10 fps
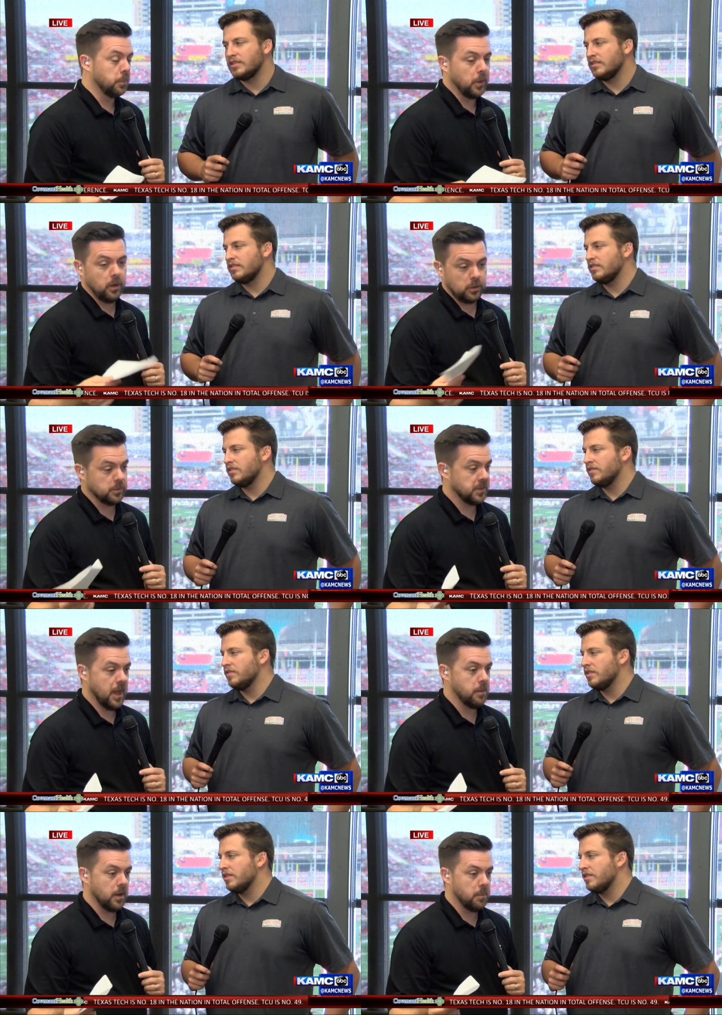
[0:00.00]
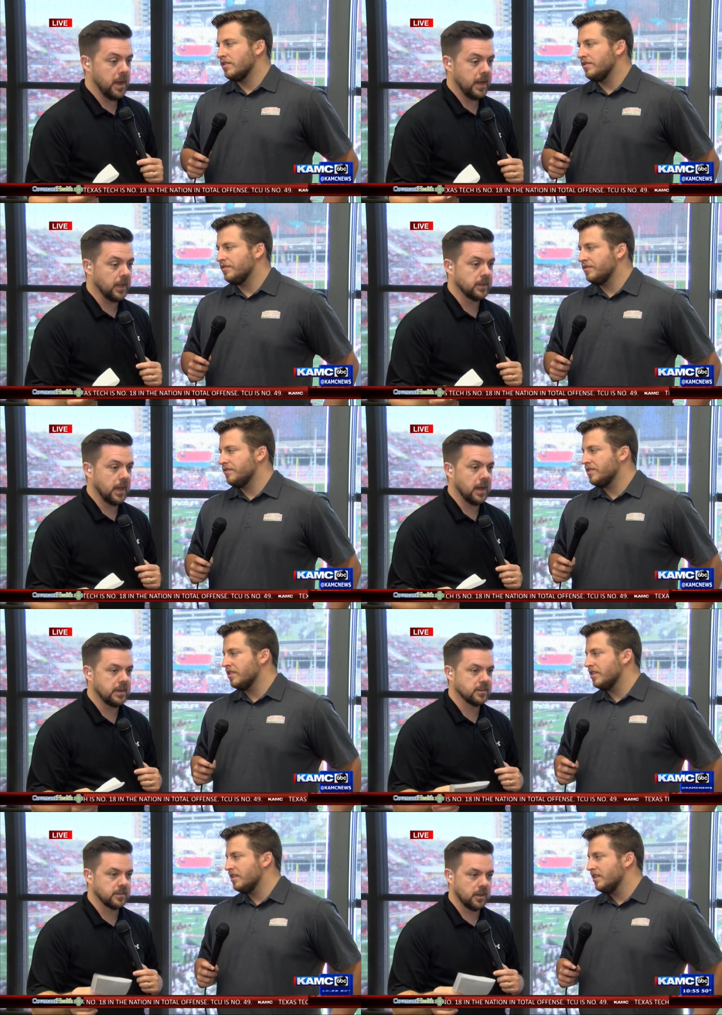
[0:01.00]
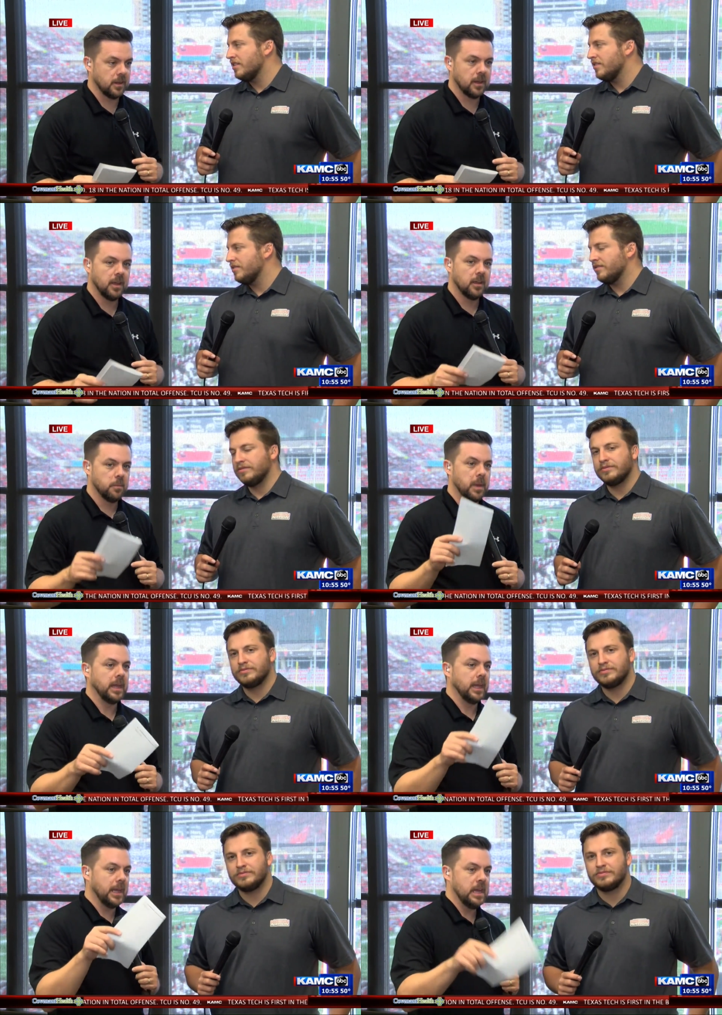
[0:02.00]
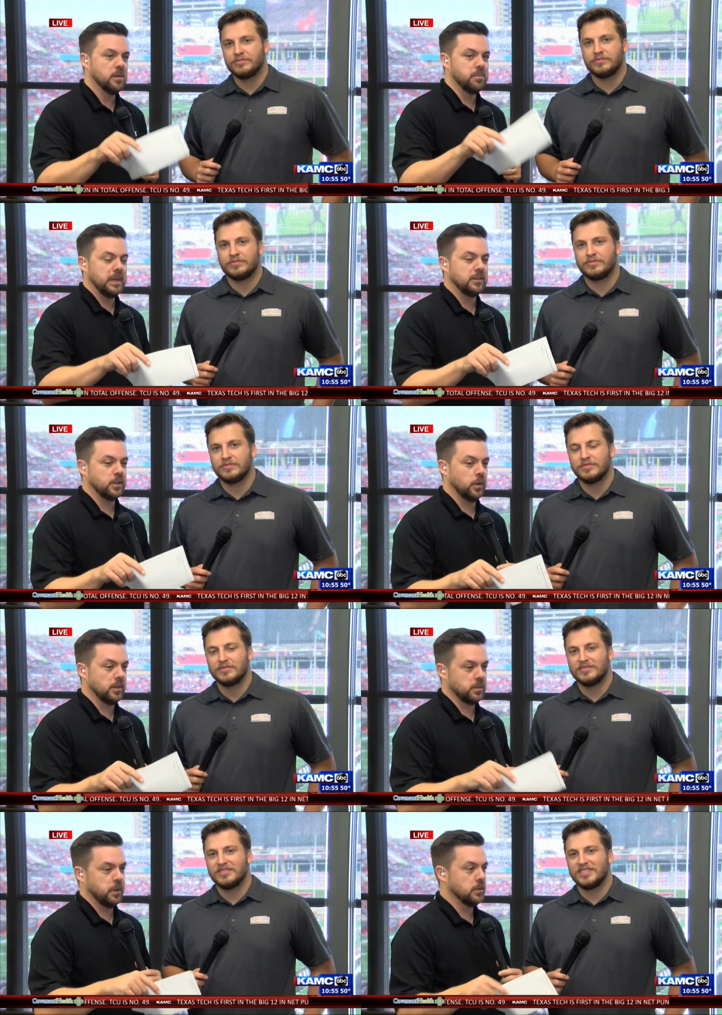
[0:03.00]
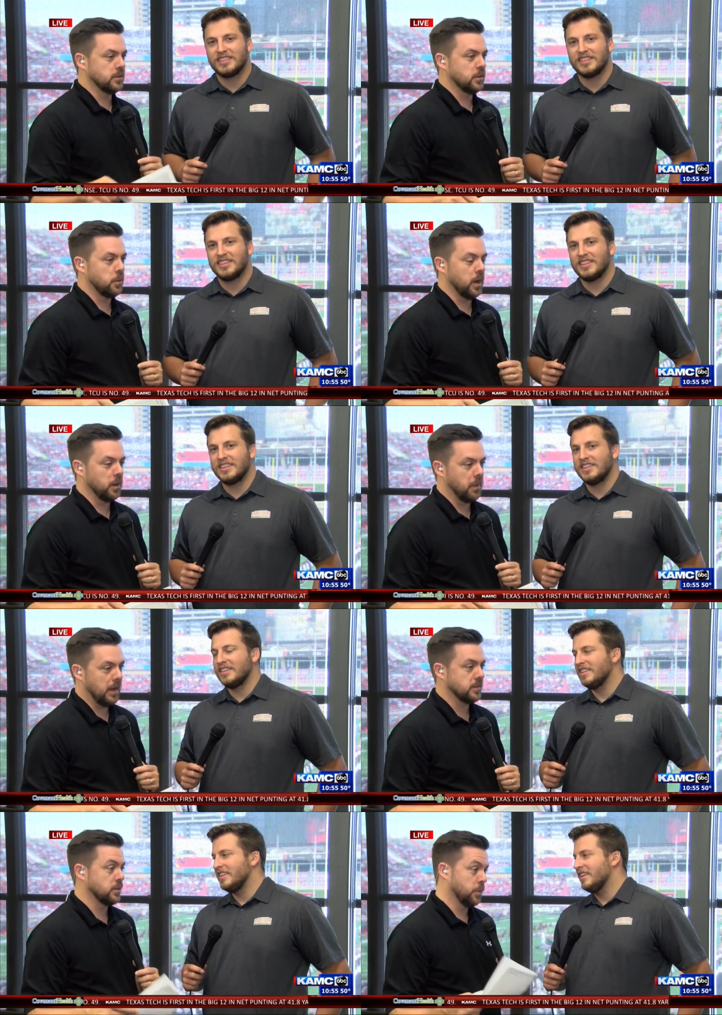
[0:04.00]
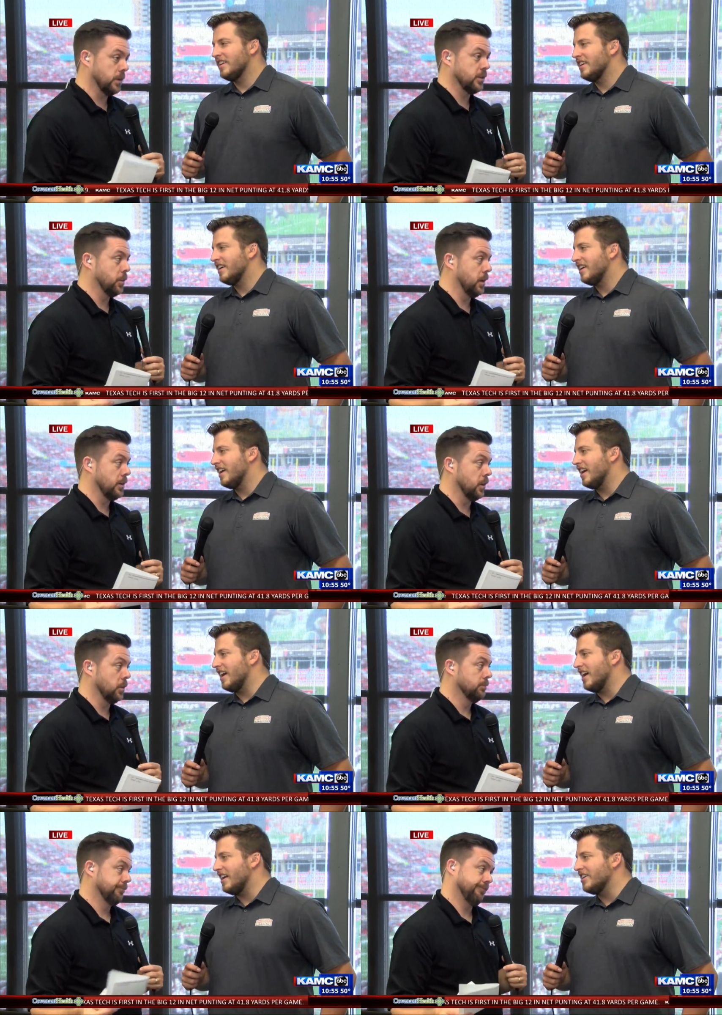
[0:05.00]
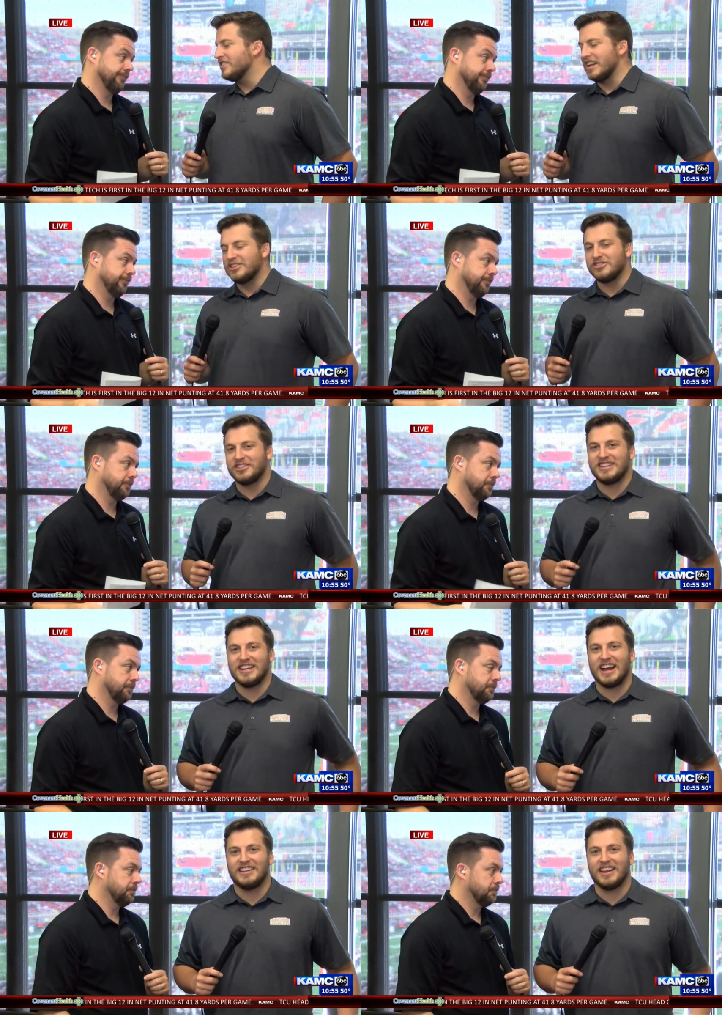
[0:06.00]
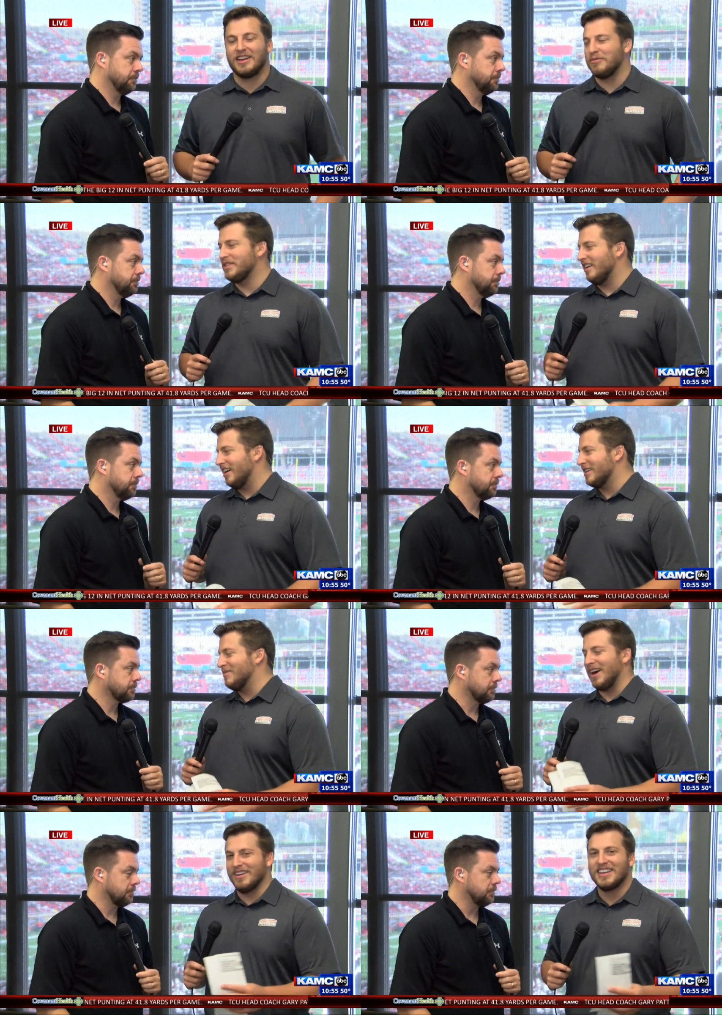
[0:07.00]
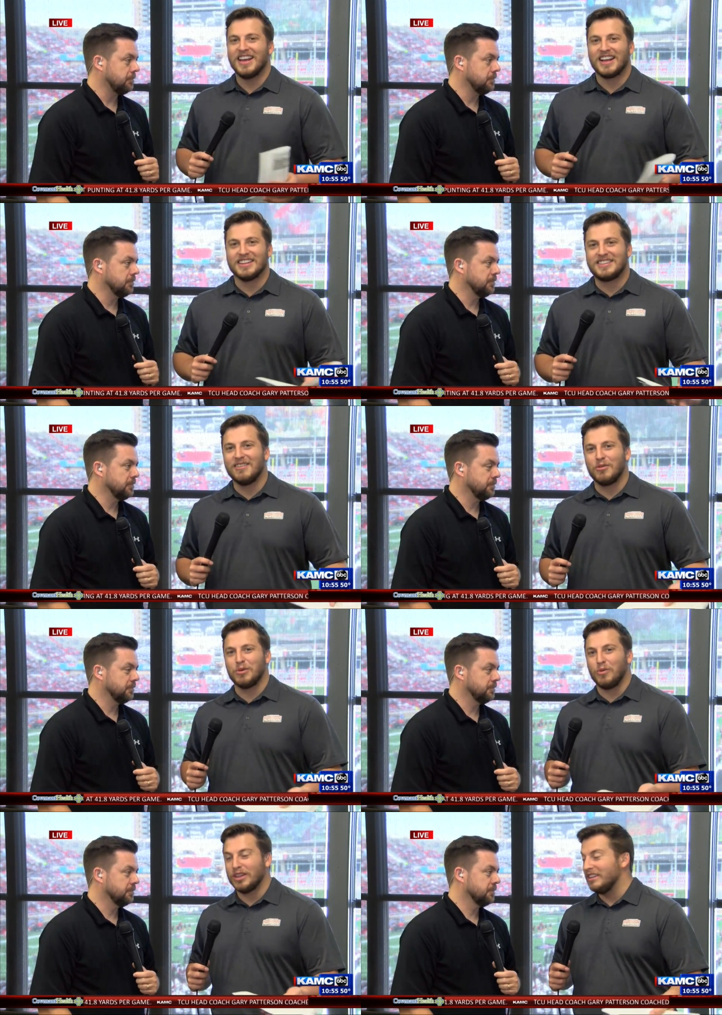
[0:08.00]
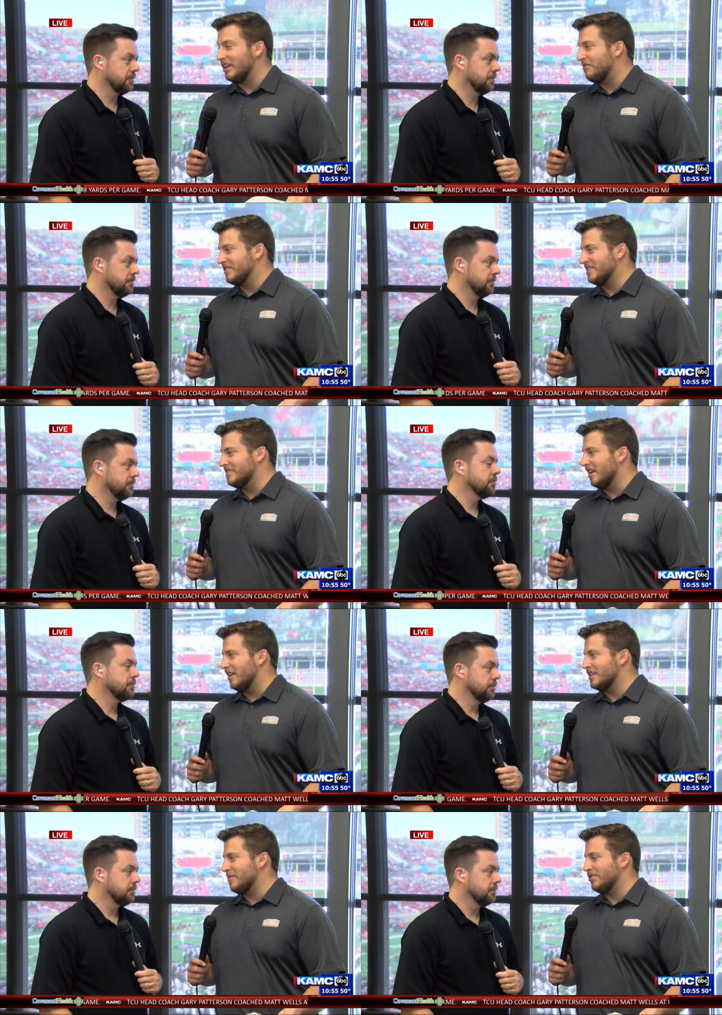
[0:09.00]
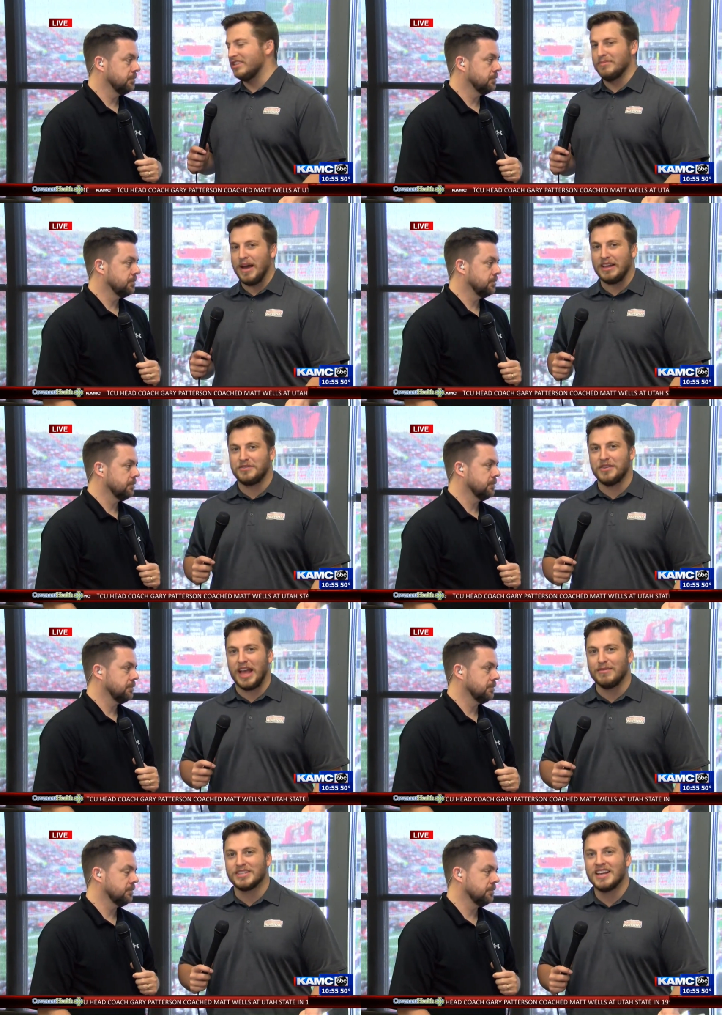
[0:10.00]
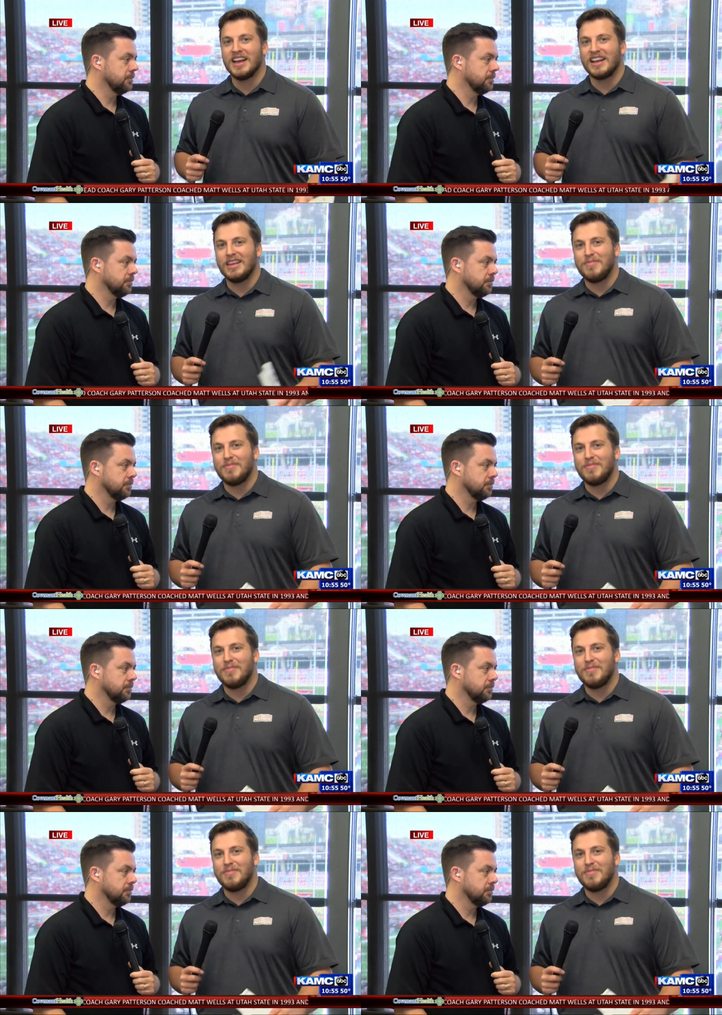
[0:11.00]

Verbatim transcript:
Speaker 1: ball or ta- uh, batting it down. I just think making him beat you as opposed to the running backs is what you want to do.
Speaker 2: And here's an interesting idea. We talked about, considering with what the defense has done, especially in the past few games, Keith